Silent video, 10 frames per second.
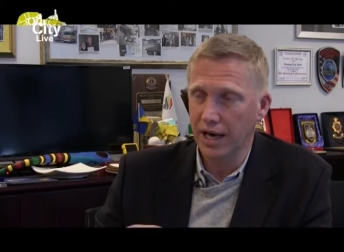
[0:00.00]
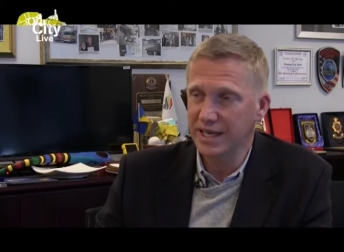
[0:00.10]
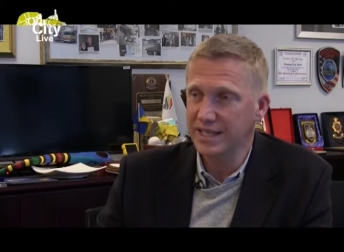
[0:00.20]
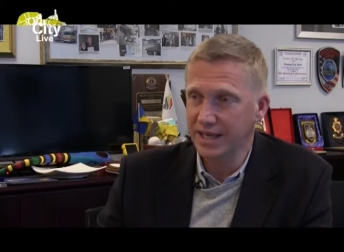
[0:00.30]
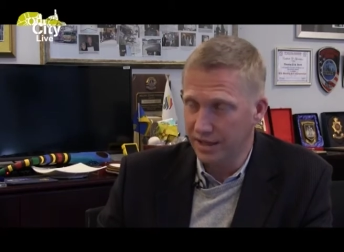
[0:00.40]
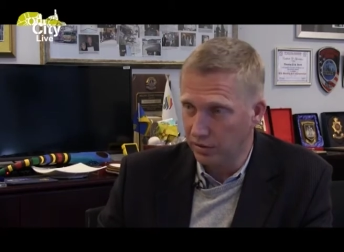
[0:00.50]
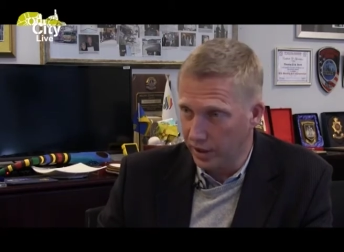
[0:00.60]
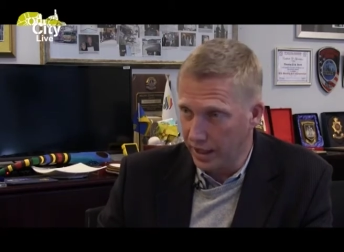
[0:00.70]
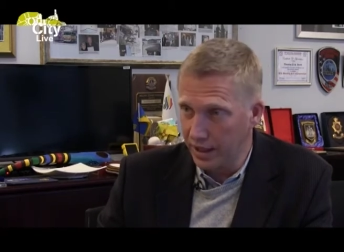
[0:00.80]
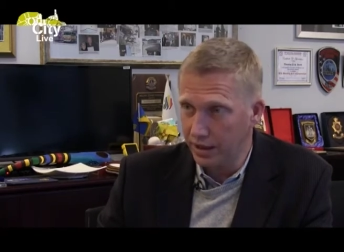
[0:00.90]
antenatal
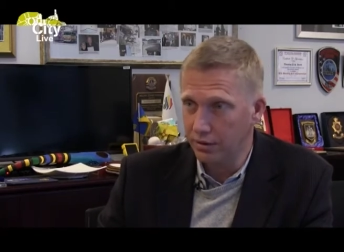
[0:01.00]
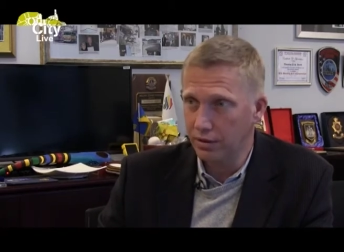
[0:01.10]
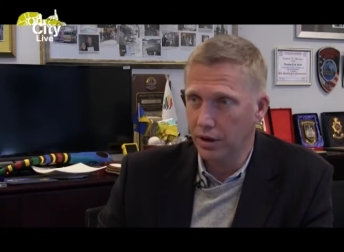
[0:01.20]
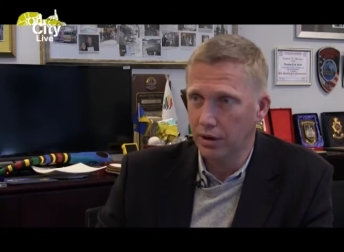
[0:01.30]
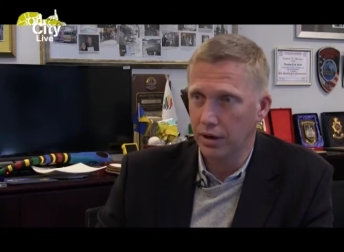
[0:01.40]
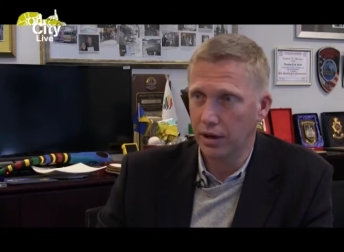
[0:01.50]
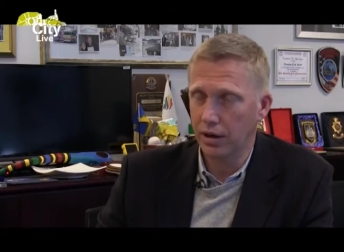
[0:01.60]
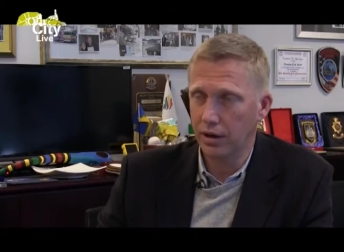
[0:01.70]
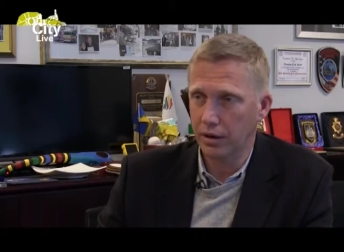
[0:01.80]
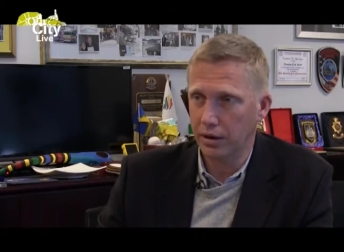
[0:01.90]
care,
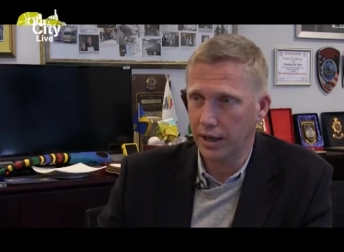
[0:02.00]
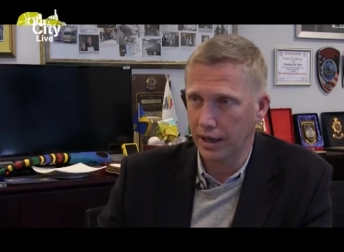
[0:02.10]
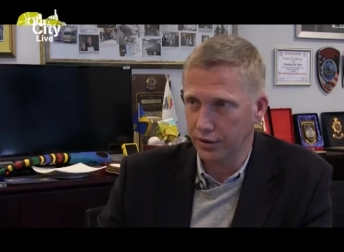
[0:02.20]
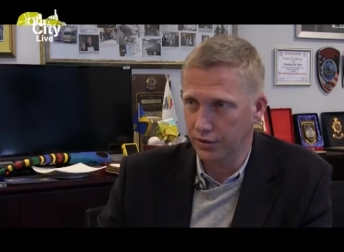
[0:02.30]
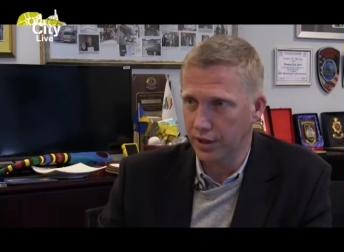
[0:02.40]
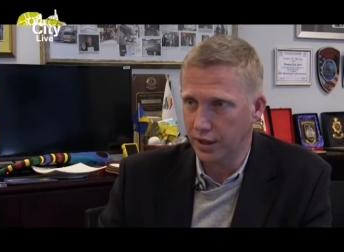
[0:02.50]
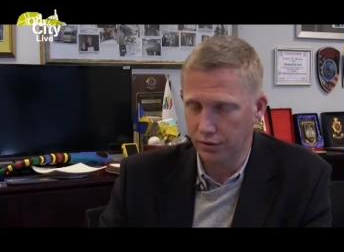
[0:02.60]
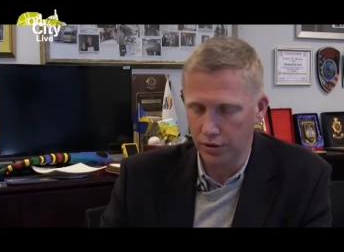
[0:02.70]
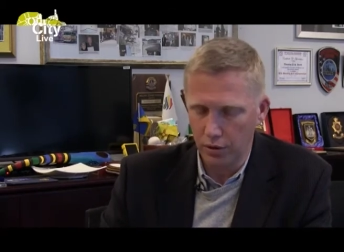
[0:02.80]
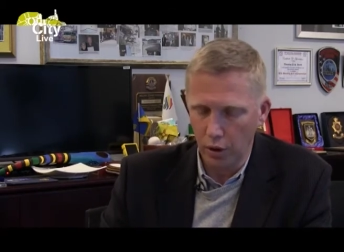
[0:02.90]
uh, and,
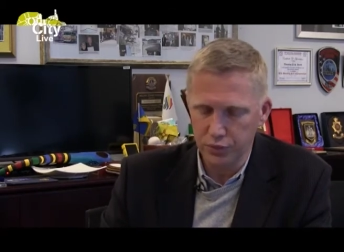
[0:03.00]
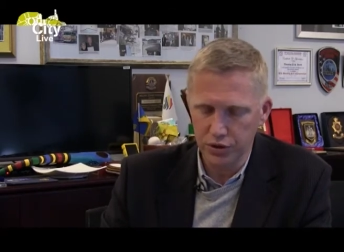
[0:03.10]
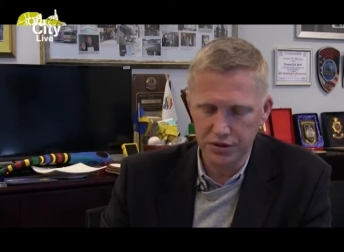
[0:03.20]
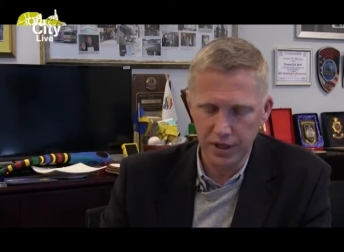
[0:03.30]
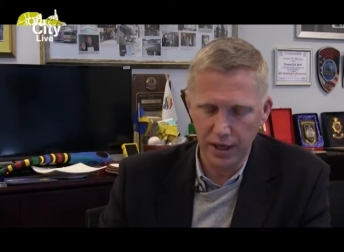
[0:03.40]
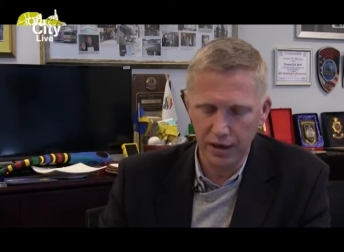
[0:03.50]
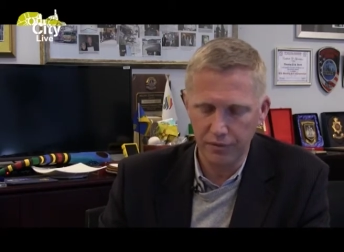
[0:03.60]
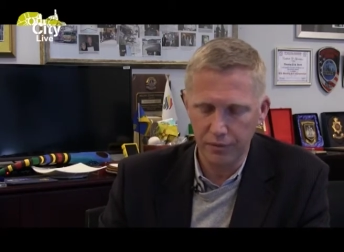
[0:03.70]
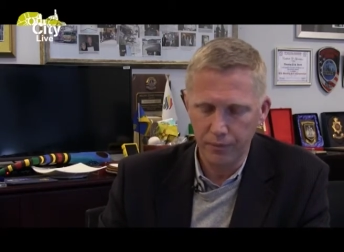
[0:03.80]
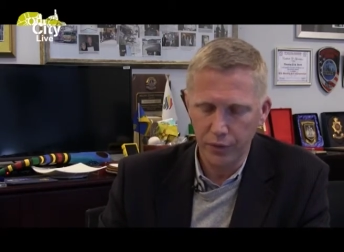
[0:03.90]
and the options they have.